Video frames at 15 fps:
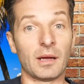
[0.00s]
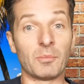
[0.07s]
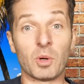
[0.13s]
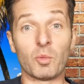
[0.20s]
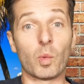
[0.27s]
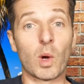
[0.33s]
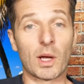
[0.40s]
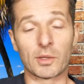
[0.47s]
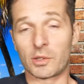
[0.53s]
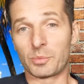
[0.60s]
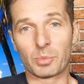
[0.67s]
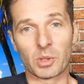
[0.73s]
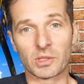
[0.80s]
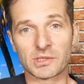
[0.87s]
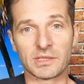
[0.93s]
I'm a water
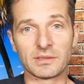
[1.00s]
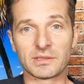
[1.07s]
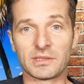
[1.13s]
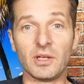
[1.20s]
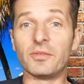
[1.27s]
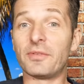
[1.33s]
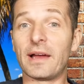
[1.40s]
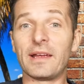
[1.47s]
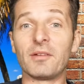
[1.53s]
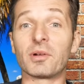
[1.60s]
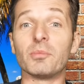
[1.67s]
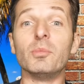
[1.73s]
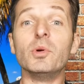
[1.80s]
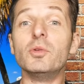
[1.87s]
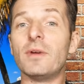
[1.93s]
person, so if I ever
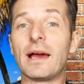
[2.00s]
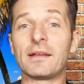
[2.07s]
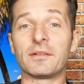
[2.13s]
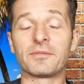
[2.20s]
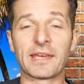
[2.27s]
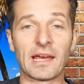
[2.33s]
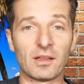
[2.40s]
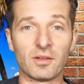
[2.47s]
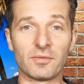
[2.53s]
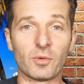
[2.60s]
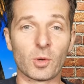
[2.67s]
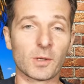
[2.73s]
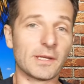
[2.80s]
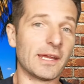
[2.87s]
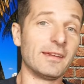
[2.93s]
move out of
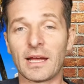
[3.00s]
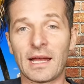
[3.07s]
California,